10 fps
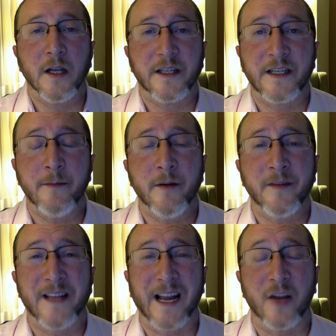
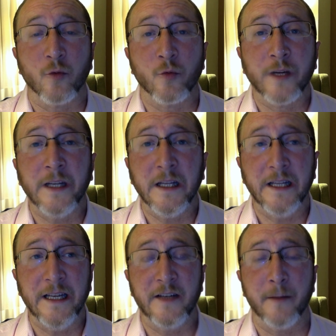symptoms that can really
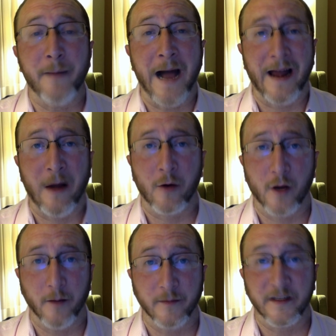lead to bad
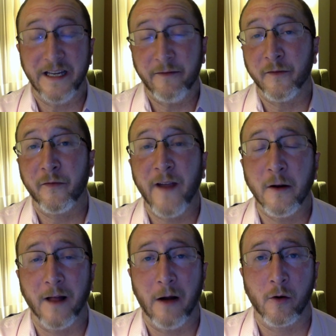outcomes, even
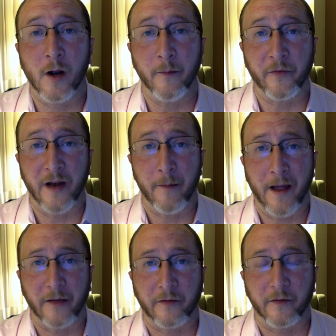fatal outcomes in
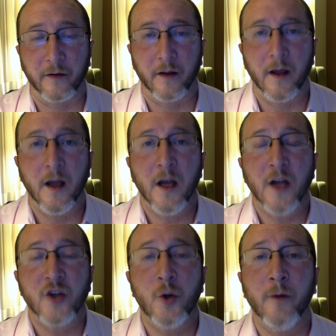MS.
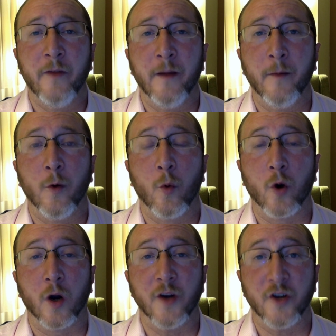Two of them
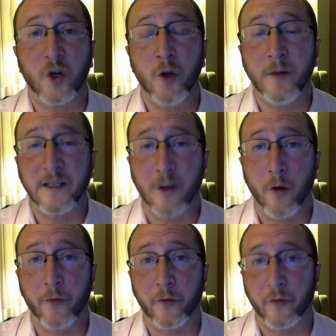were decubitus
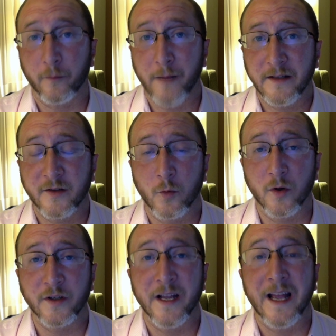ulcers or bed
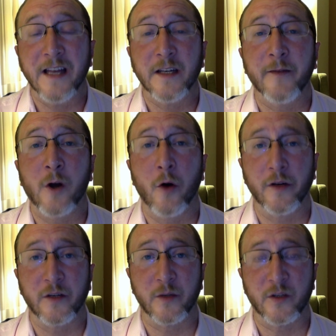sores and
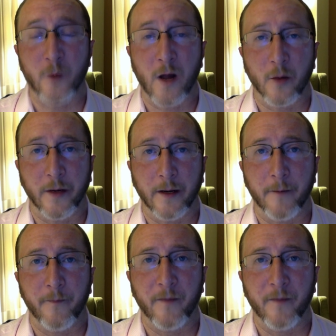difficulties with swallowing.